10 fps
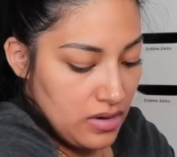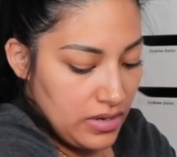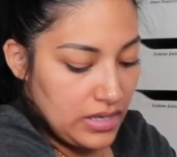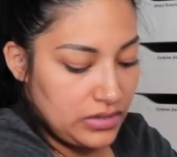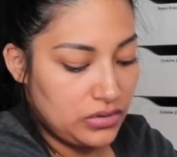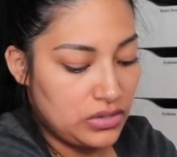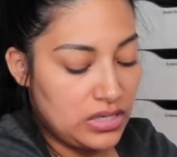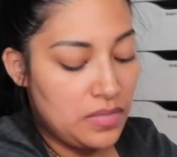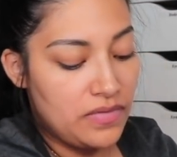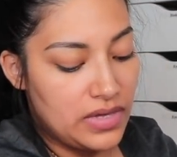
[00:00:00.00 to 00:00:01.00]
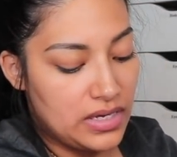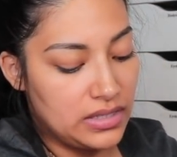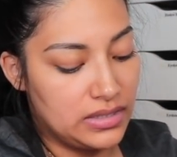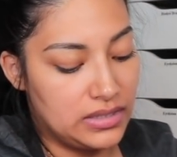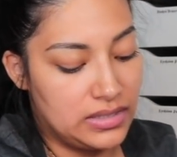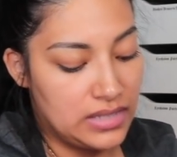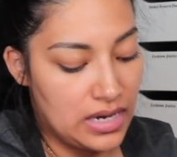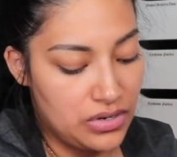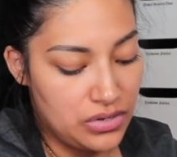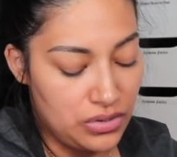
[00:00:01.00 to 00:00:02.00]
Okay, so some of these
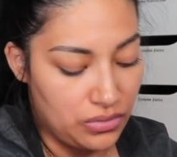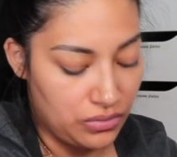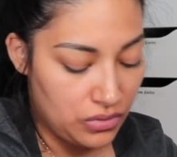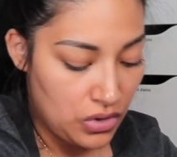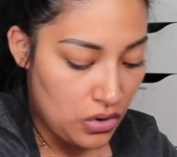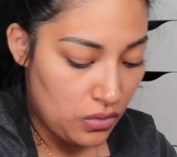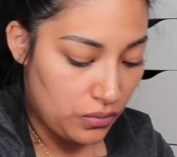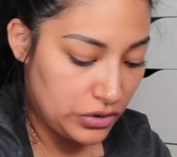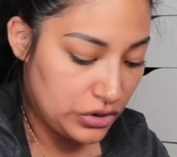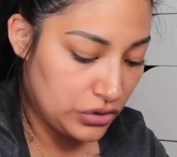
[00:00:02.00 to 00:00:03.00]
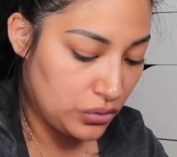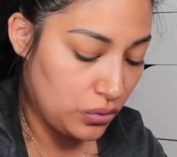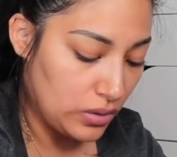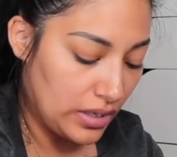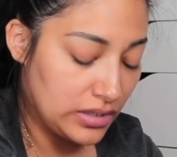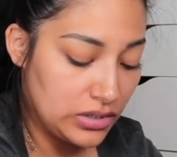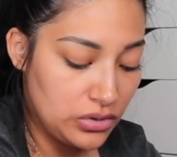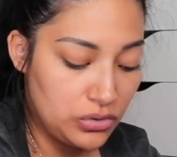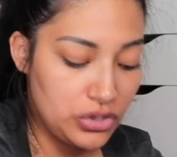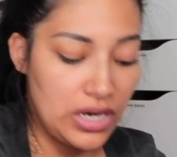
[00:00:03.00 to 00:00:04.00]
say new which is cool. Like it's a
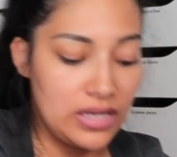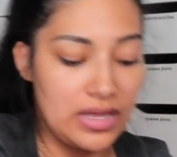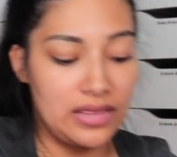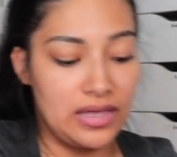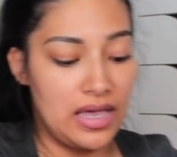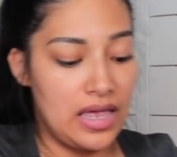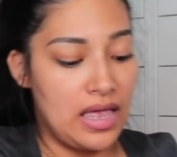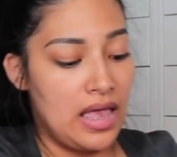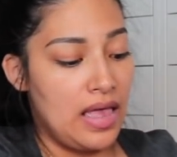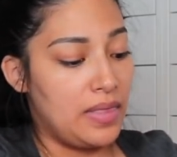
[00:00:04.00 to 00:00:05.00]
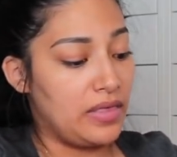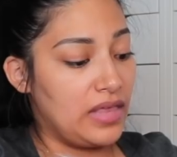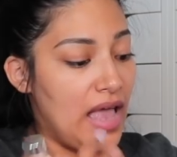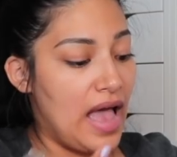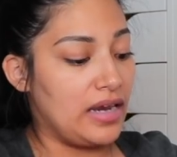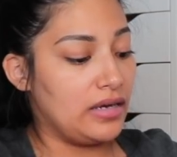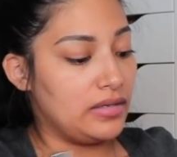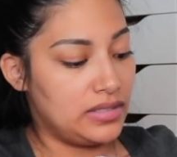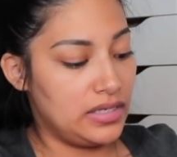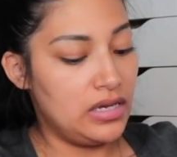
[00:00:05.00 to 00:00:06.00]
new shade that they that they added.
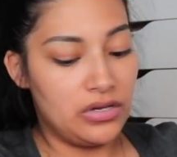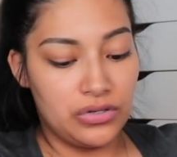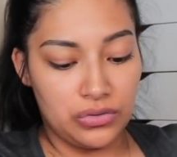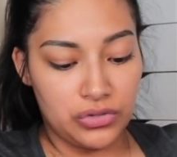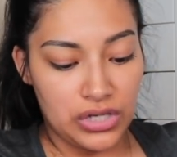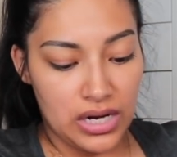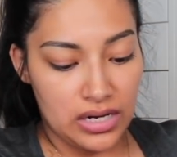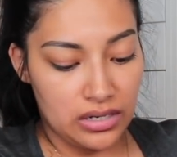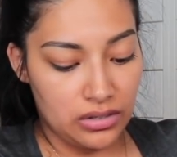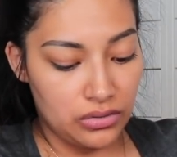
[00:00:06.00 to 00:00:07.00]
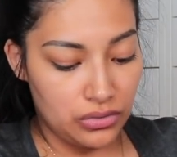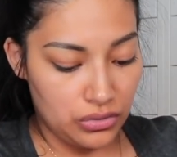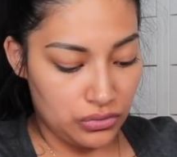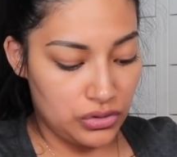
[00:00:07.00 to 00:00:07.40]
See, new shade, new